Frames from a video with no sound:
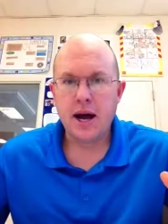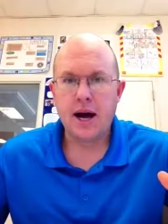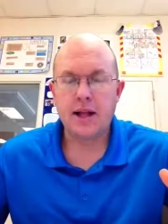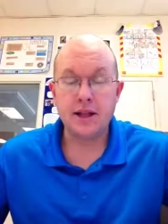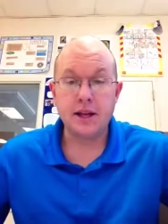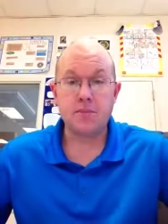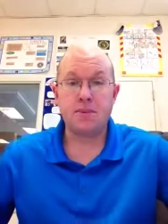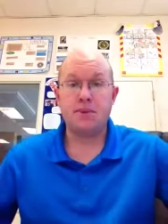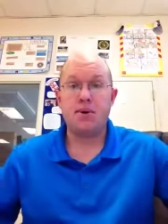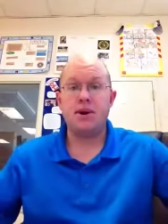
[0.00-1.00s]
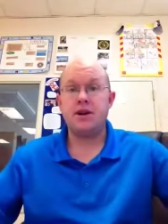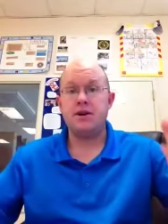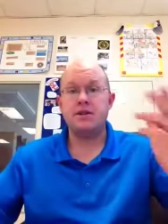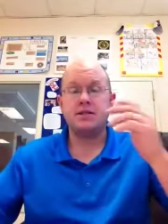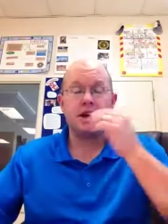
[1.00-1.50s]
Uh, leading proponent
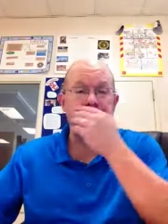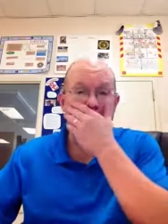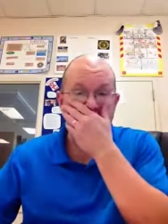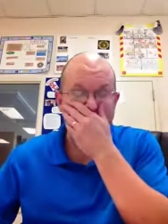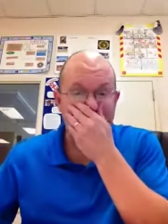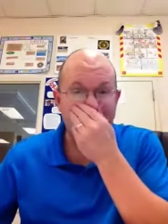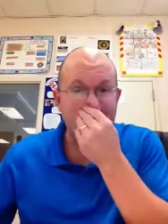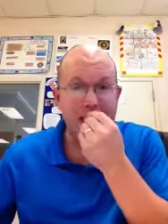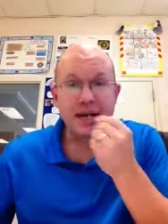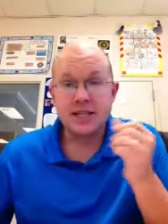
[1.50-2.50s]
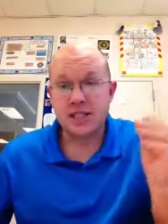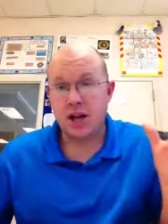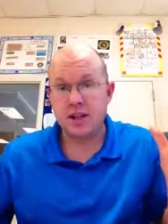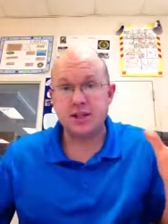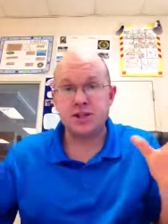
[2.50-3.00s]
here is Salvador Dali.
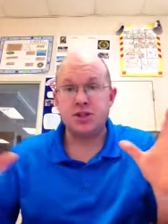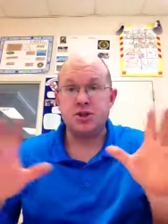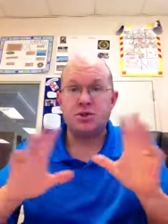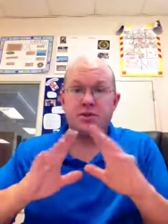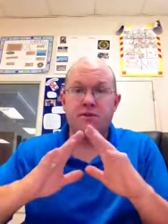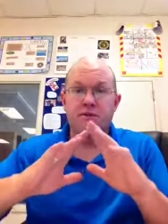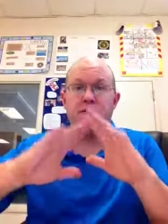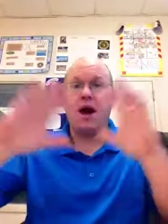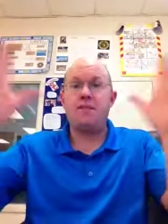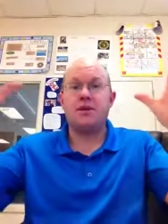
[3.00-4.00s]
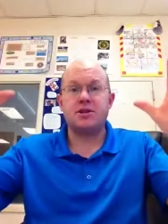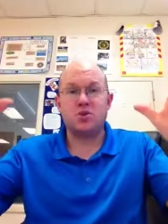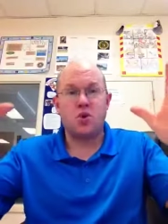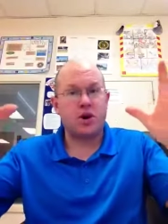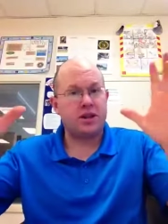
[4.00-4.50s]
Dali's going to do some
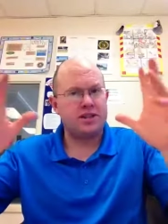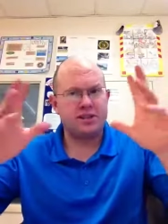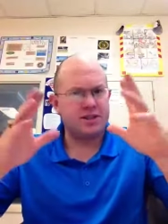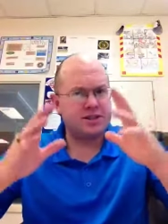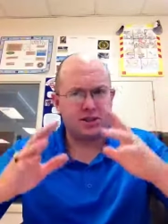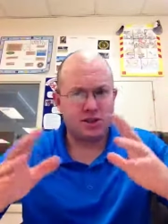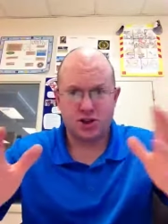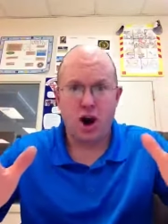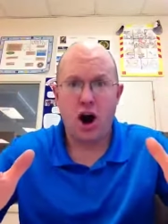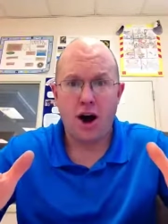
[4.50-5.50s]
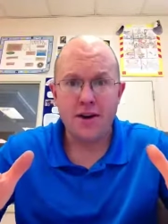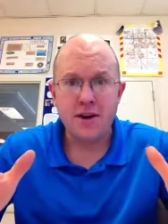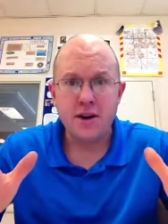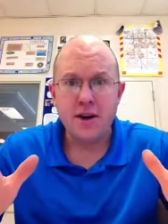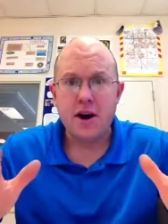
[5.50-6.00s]
fabulous work that's it's, it's odd,
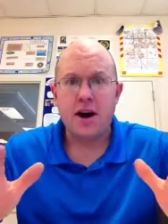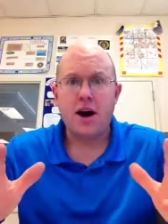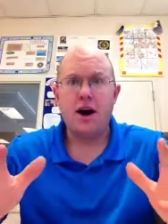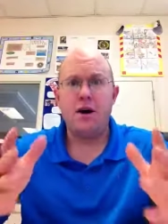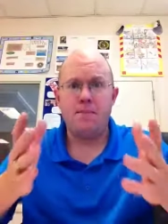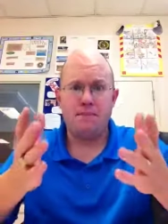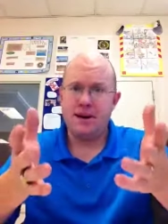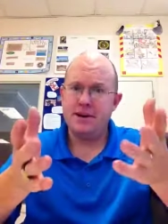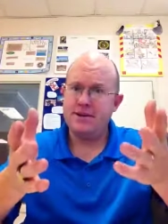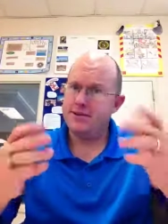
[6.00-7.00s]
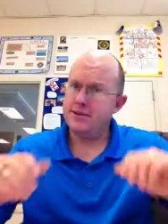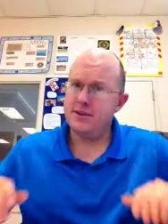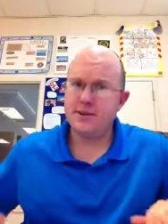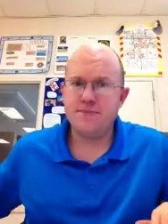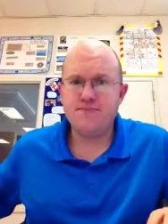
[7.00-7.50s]
uh, but
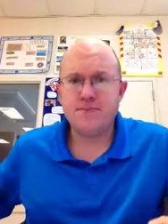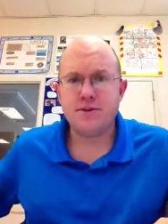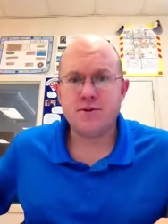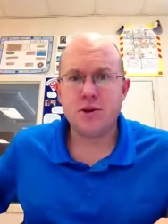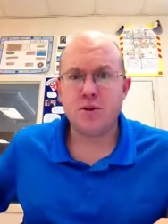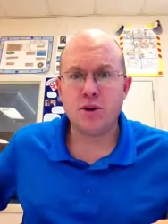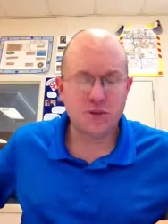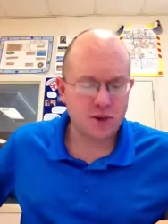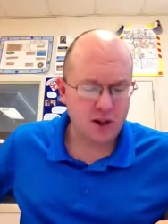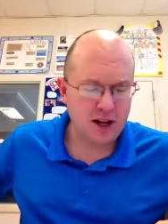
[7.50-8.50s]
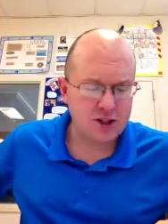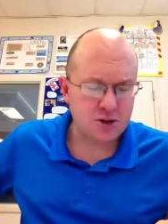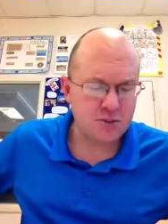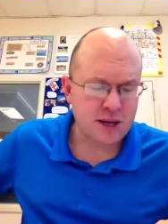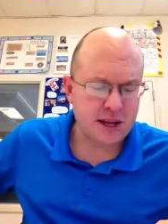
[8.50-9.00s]
don't look for the
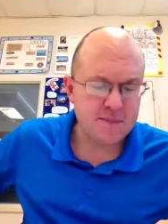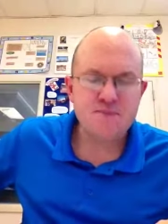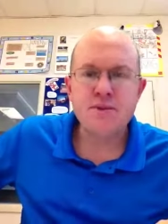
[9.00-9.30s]
logical meaning.